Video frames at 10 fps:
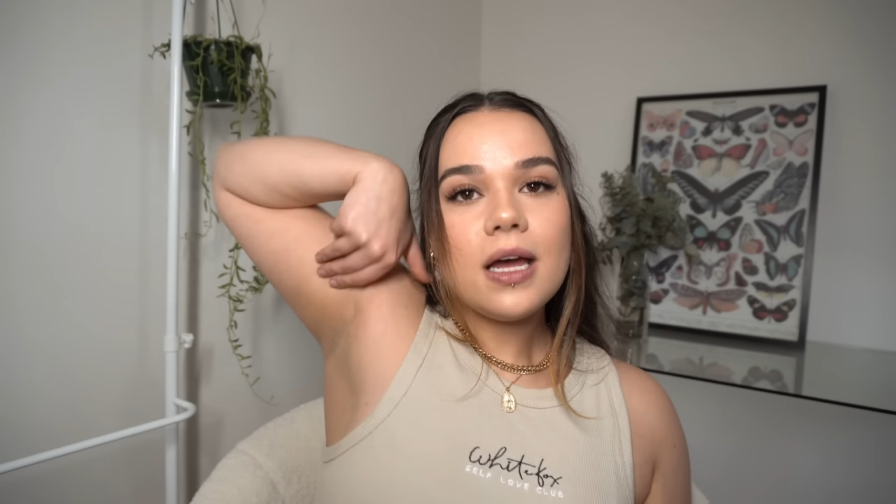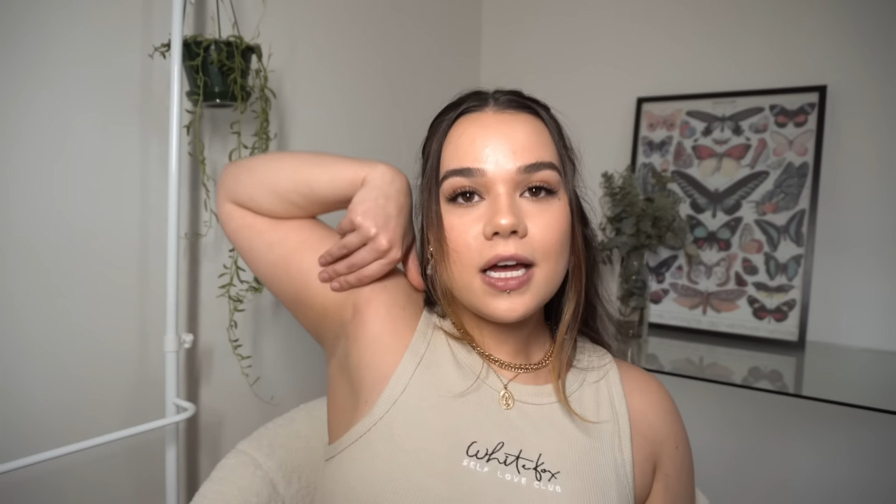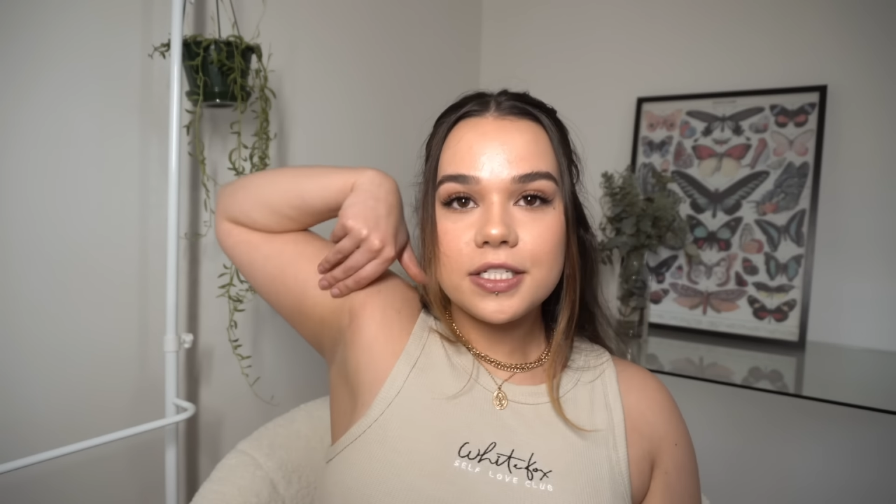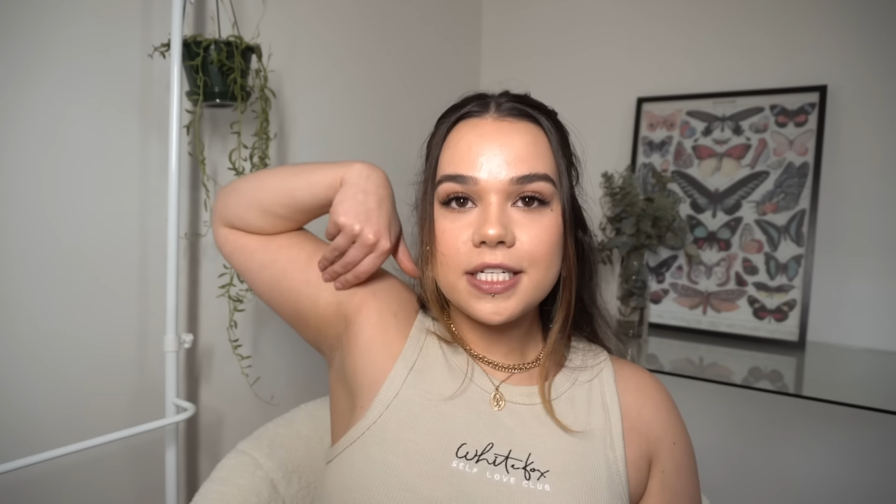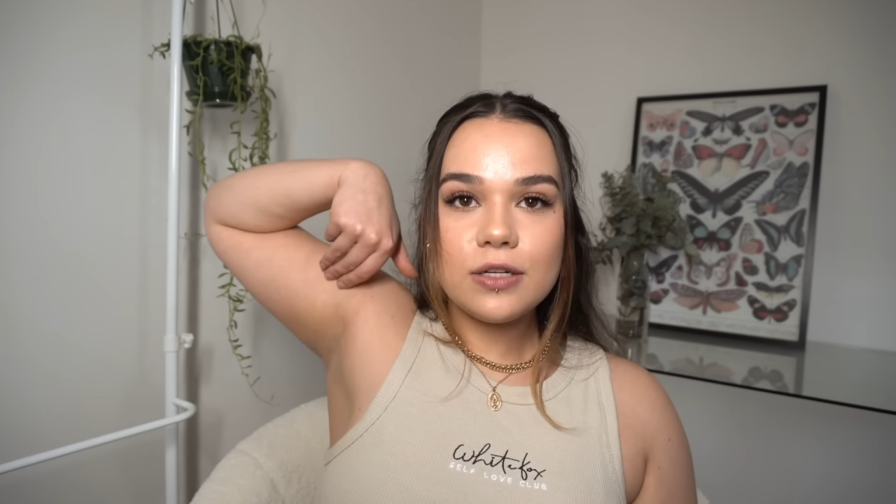
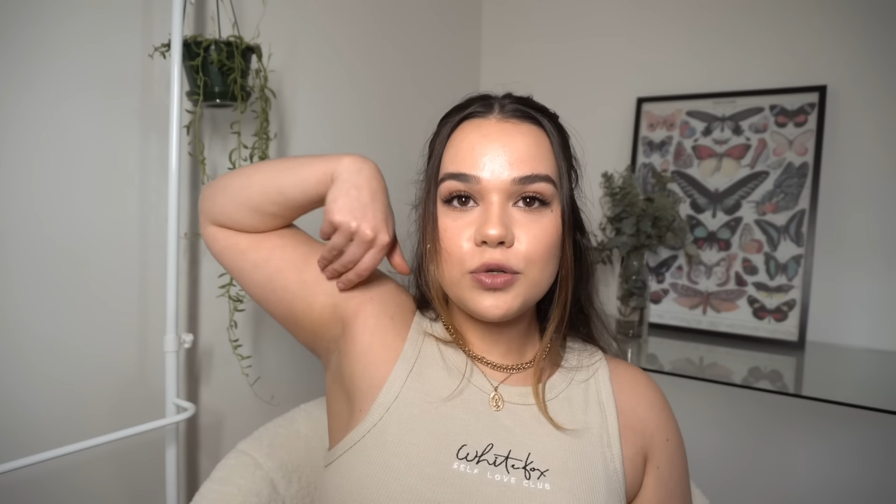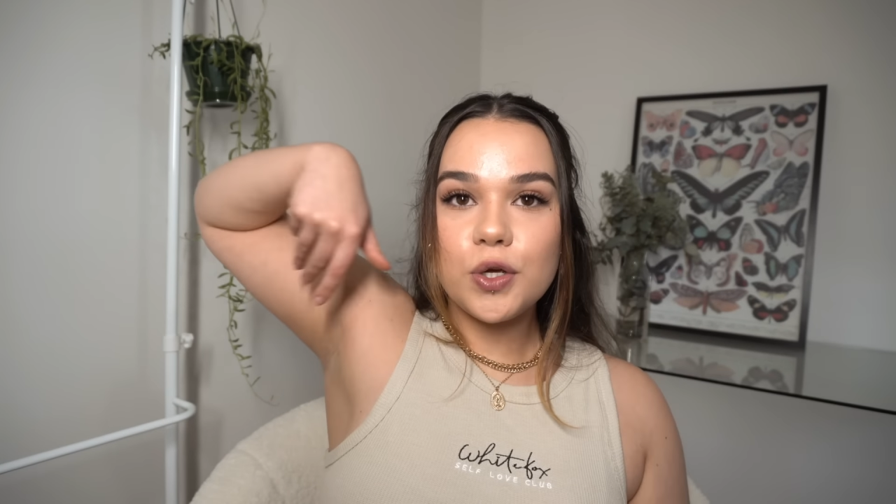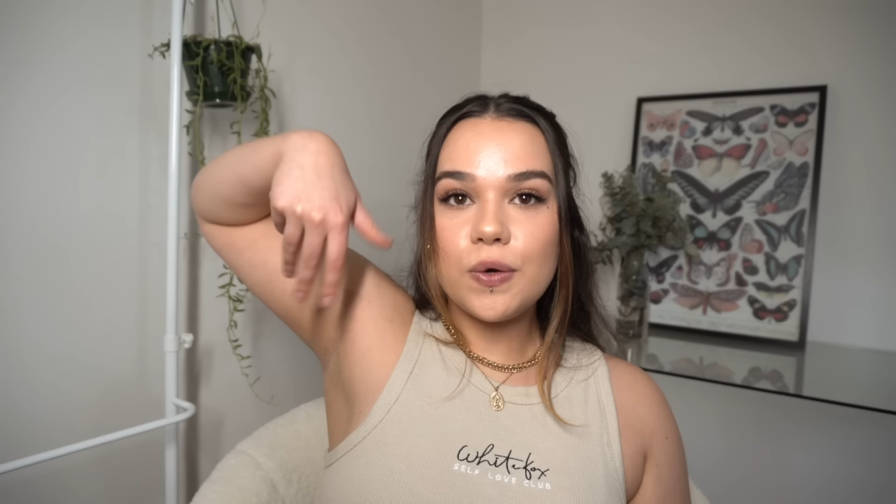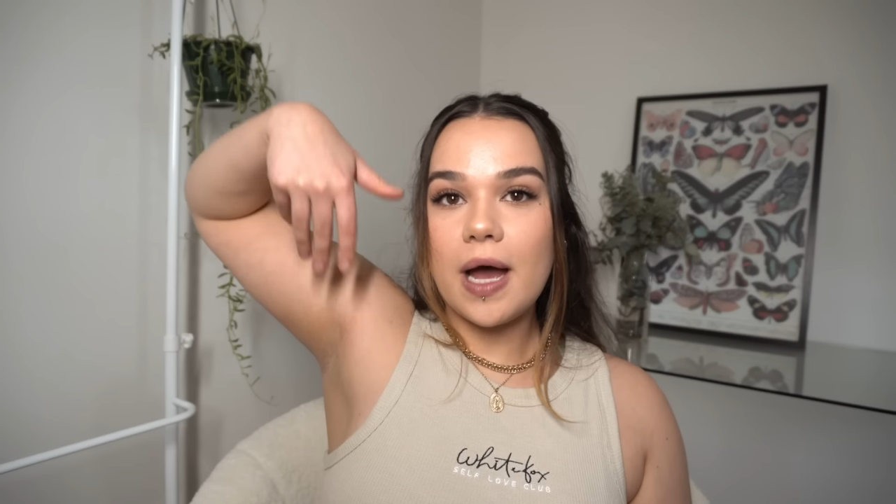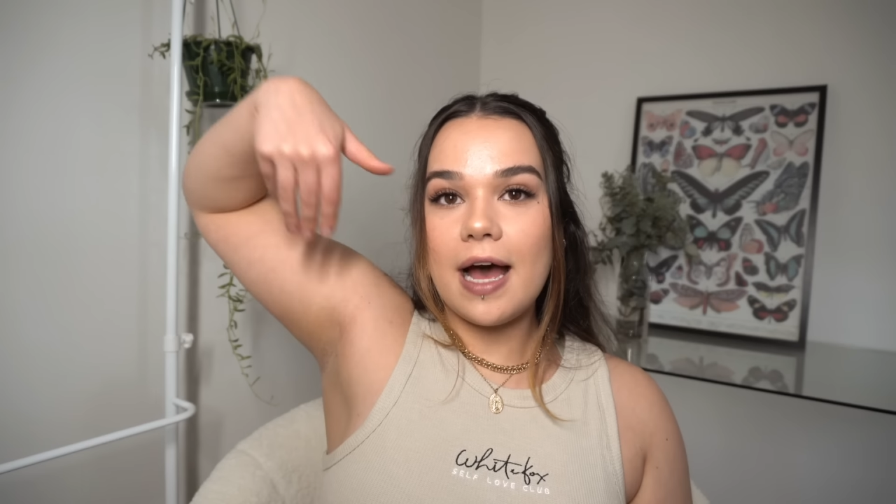until
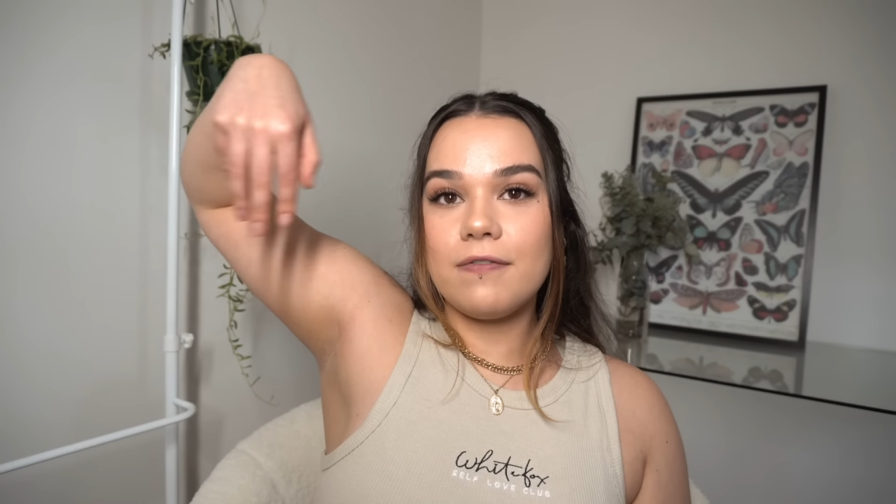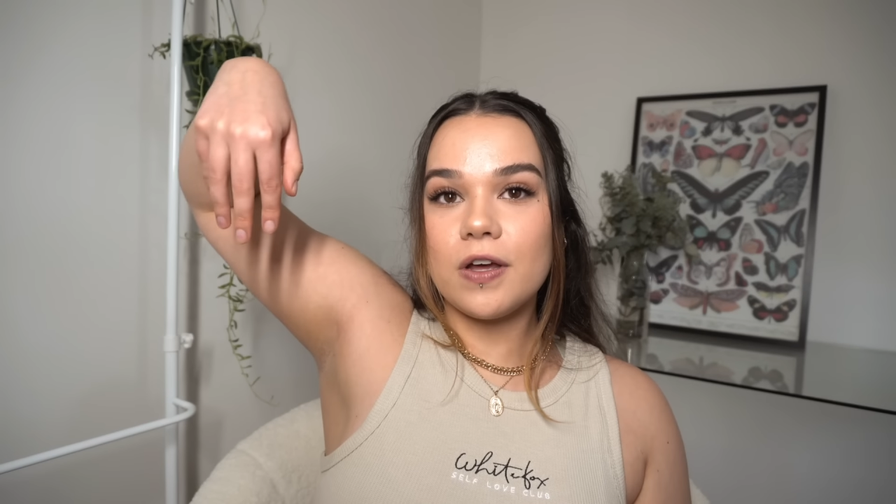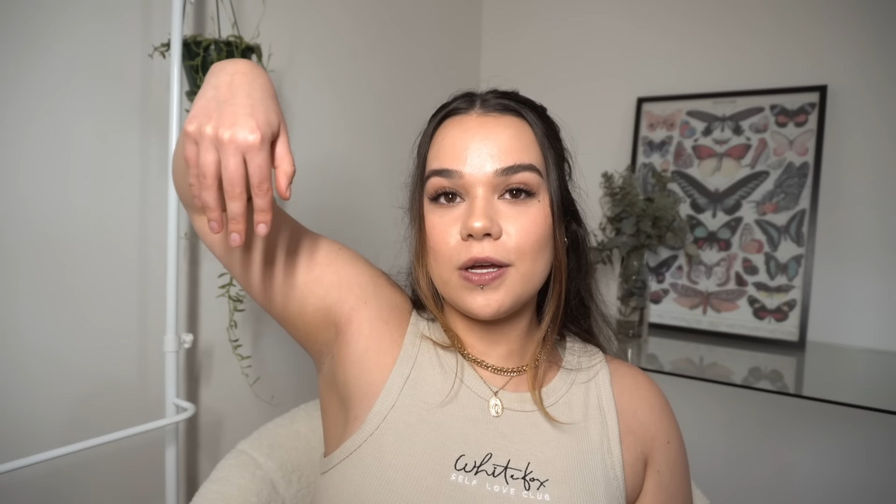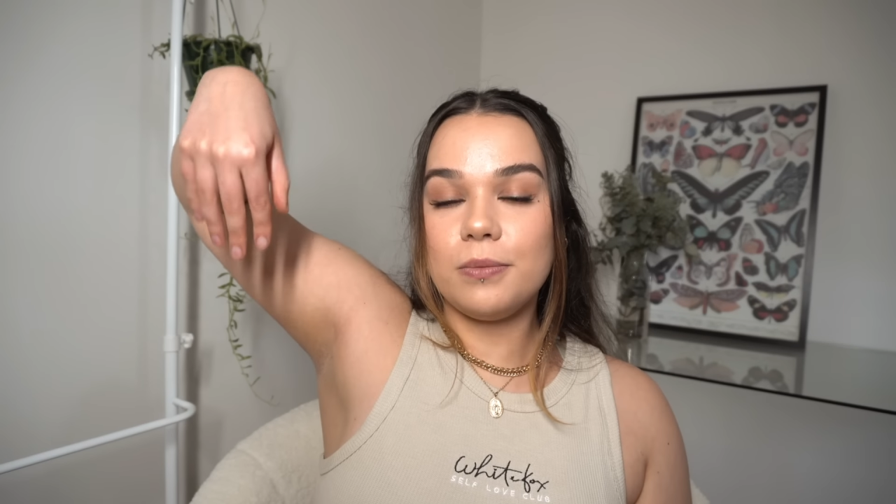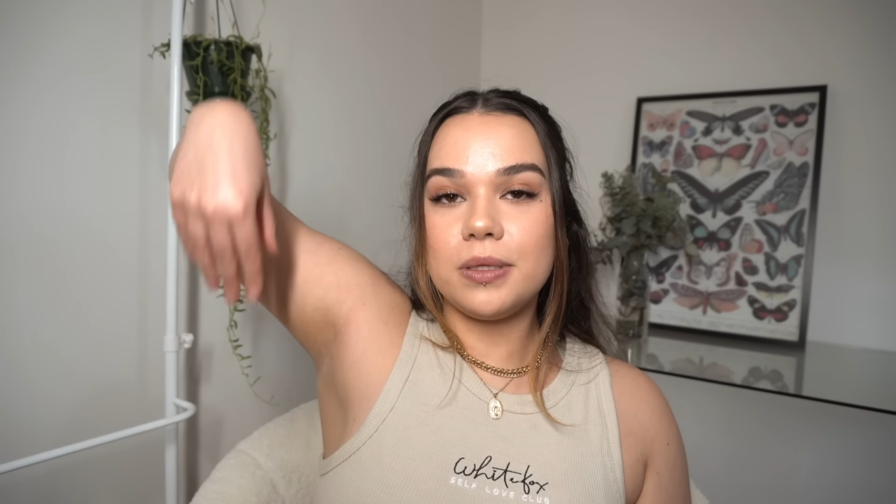you
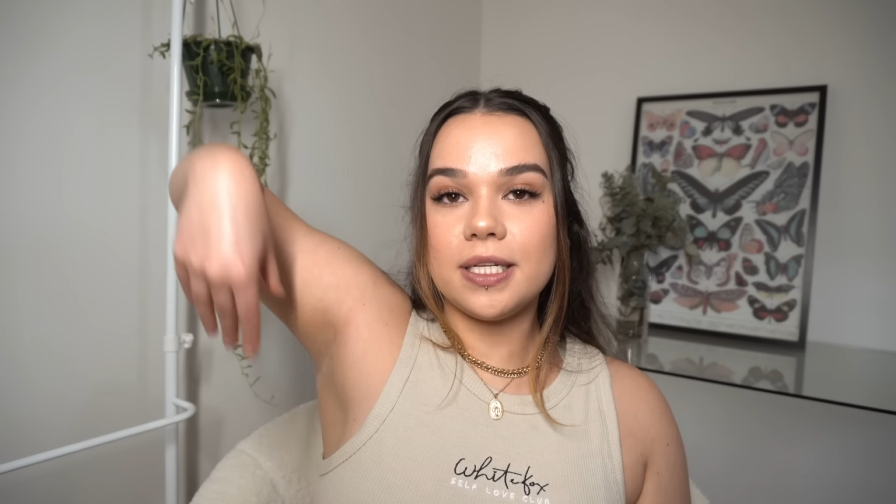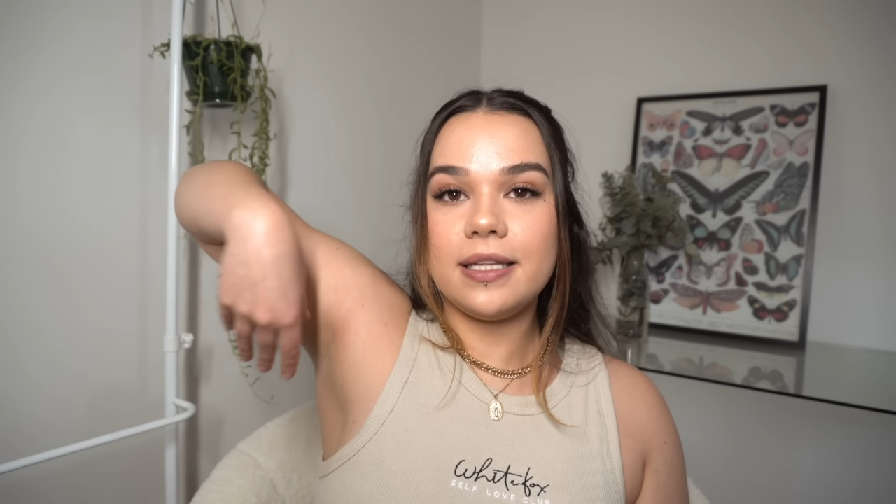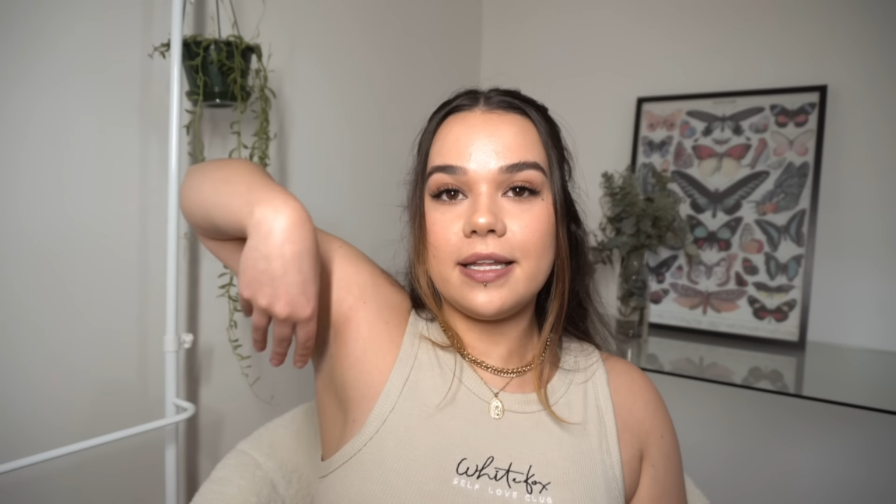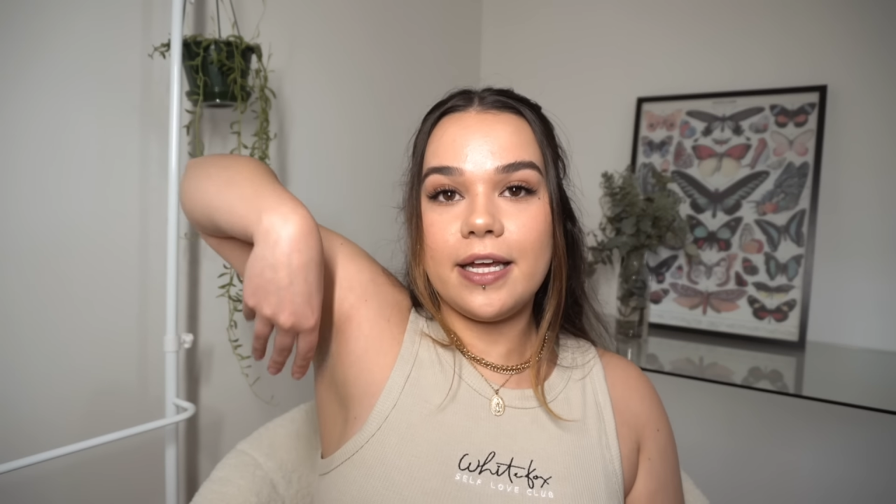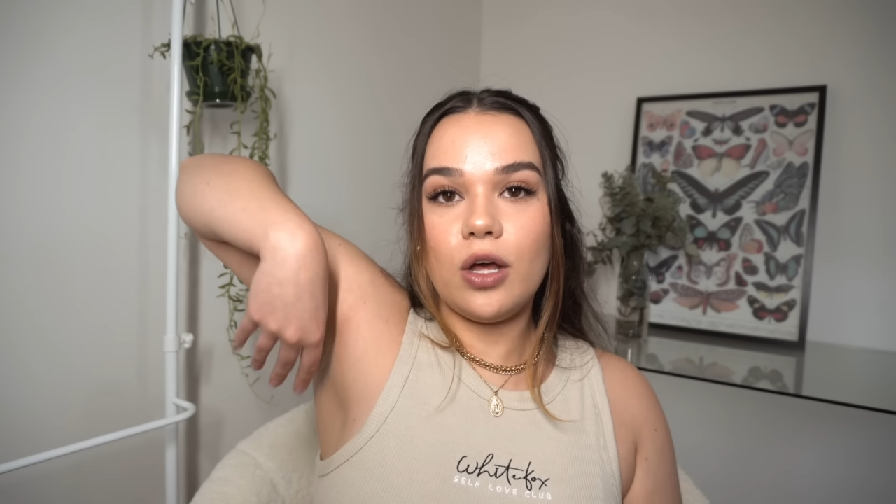have completely